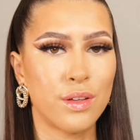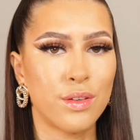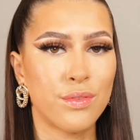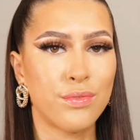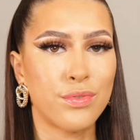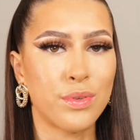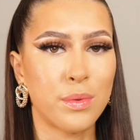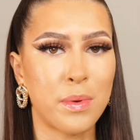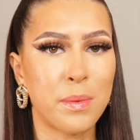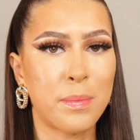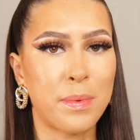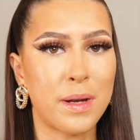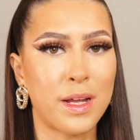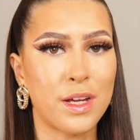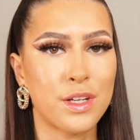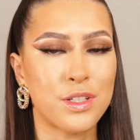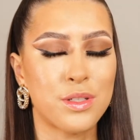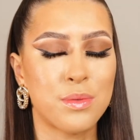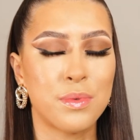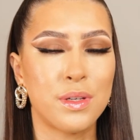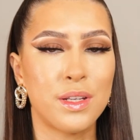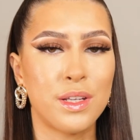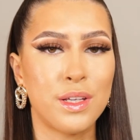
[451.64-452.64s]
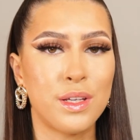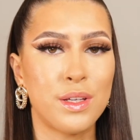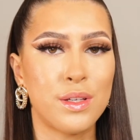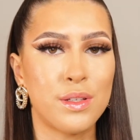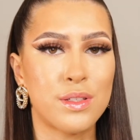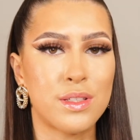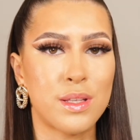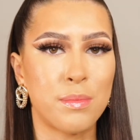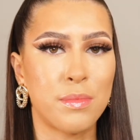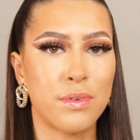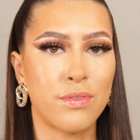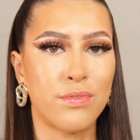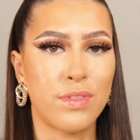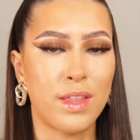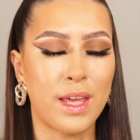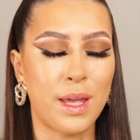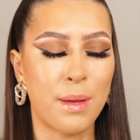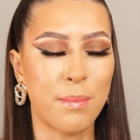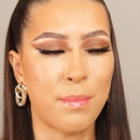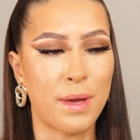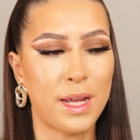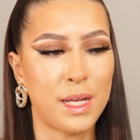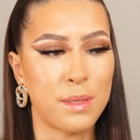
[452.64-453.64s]
For my blush, I'm going to use some of the
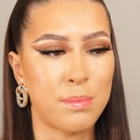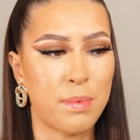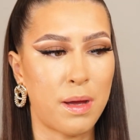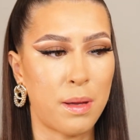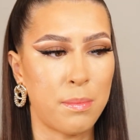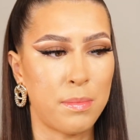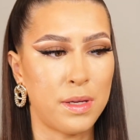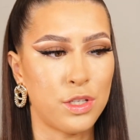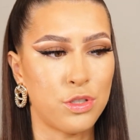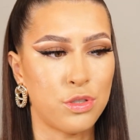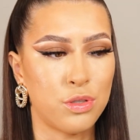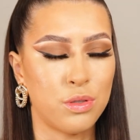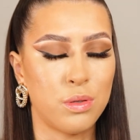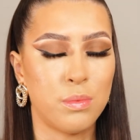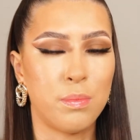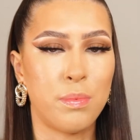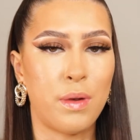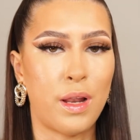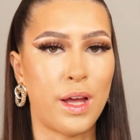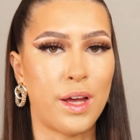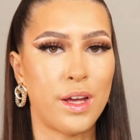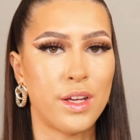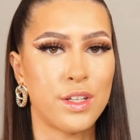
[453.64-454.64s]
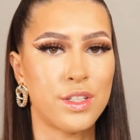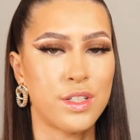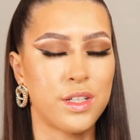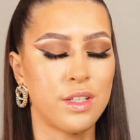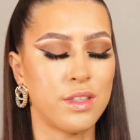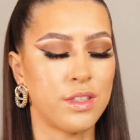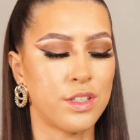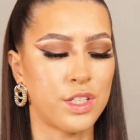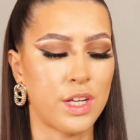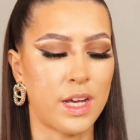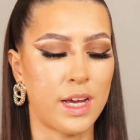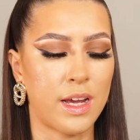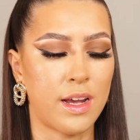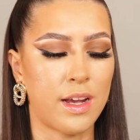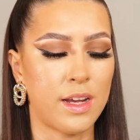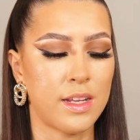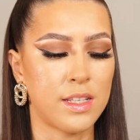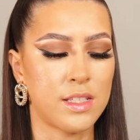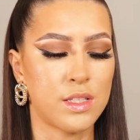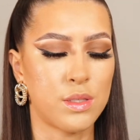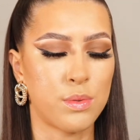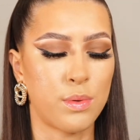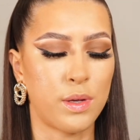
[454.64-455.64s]
Made by Mitchell blush in the shade
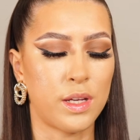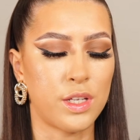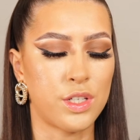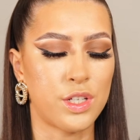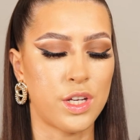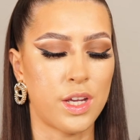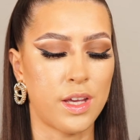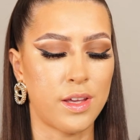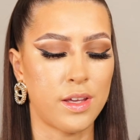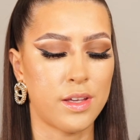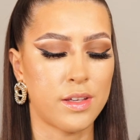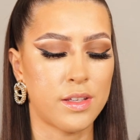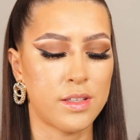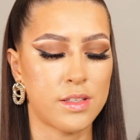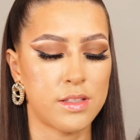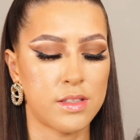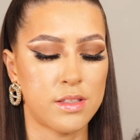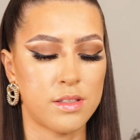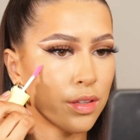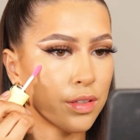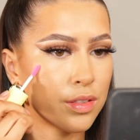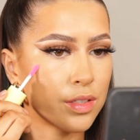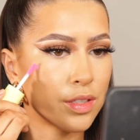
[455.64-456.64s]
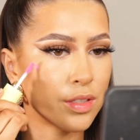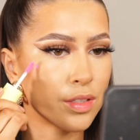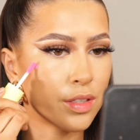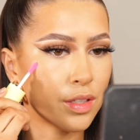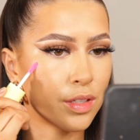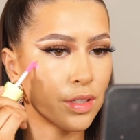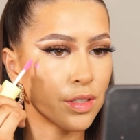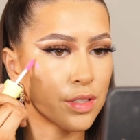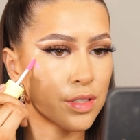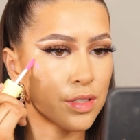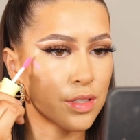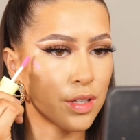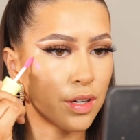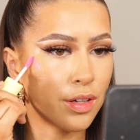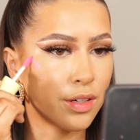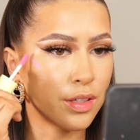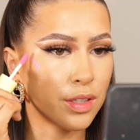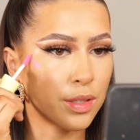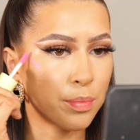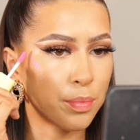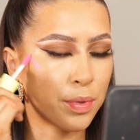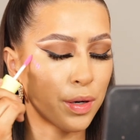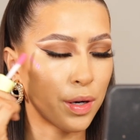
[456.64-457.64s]
Sweet Cheeks. This is going to start
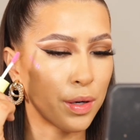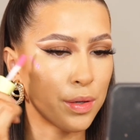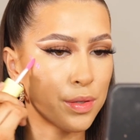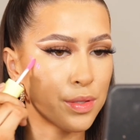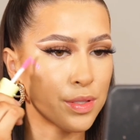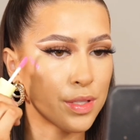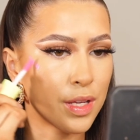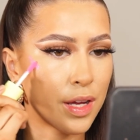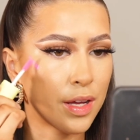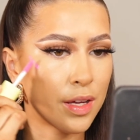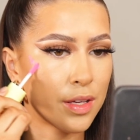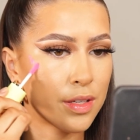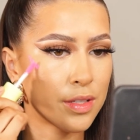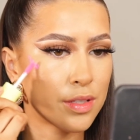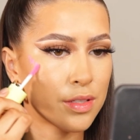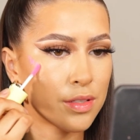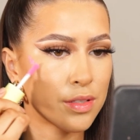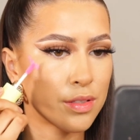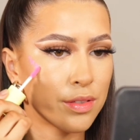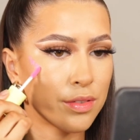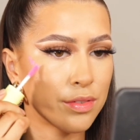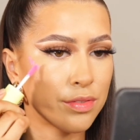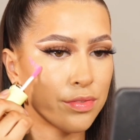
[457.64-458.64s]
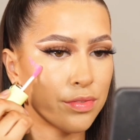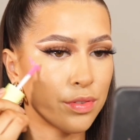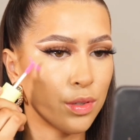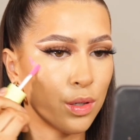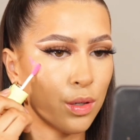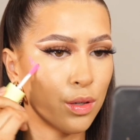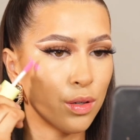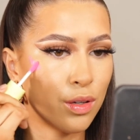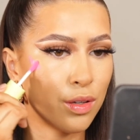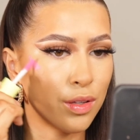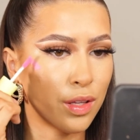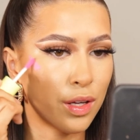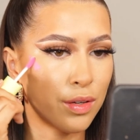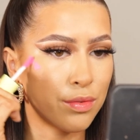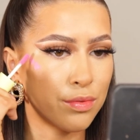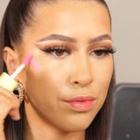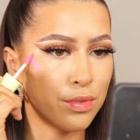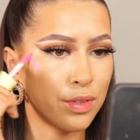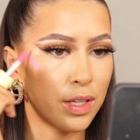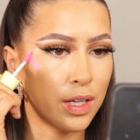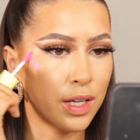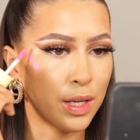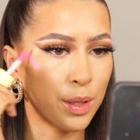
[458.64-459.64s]
the process for that
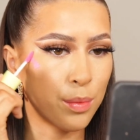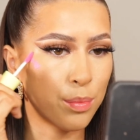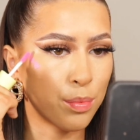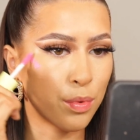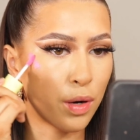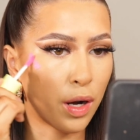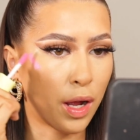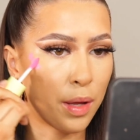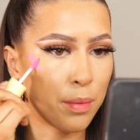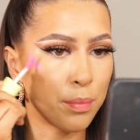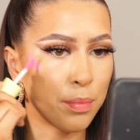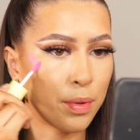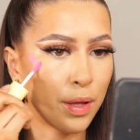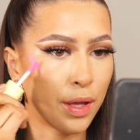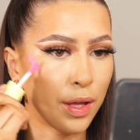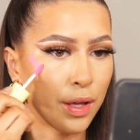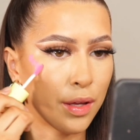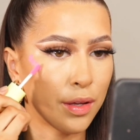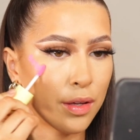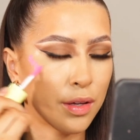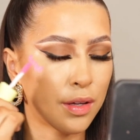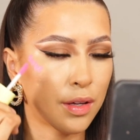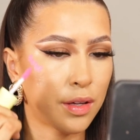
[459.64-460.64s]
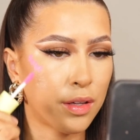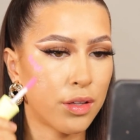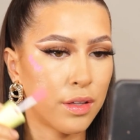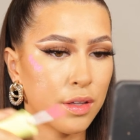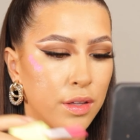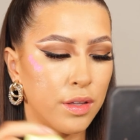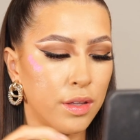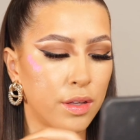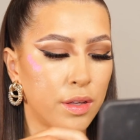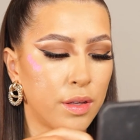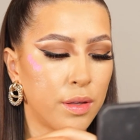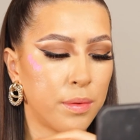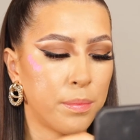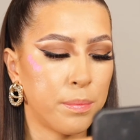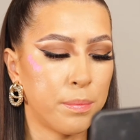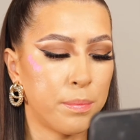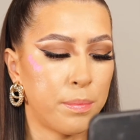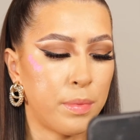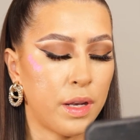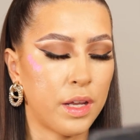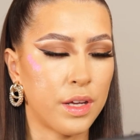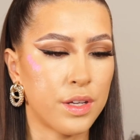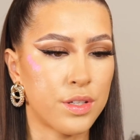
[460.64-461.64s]
really bright pink
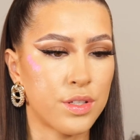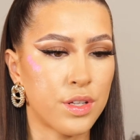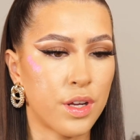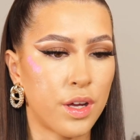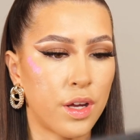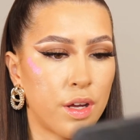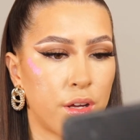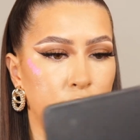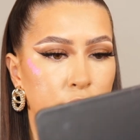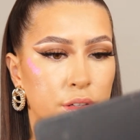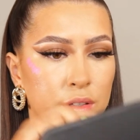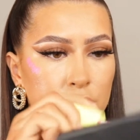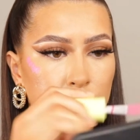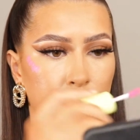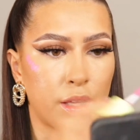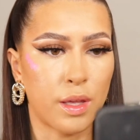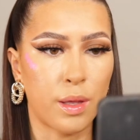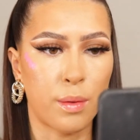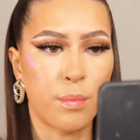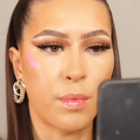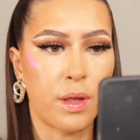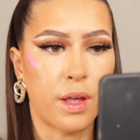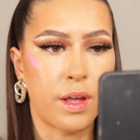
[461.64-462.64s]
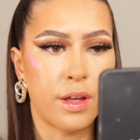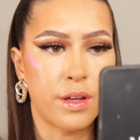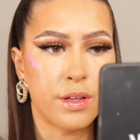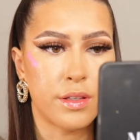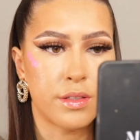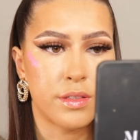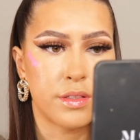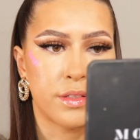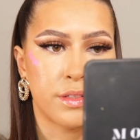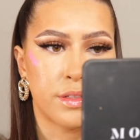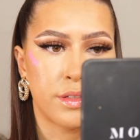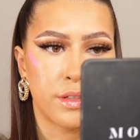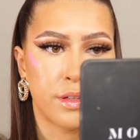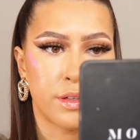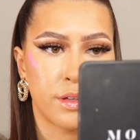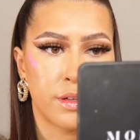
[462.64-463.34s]
blusher Kim has.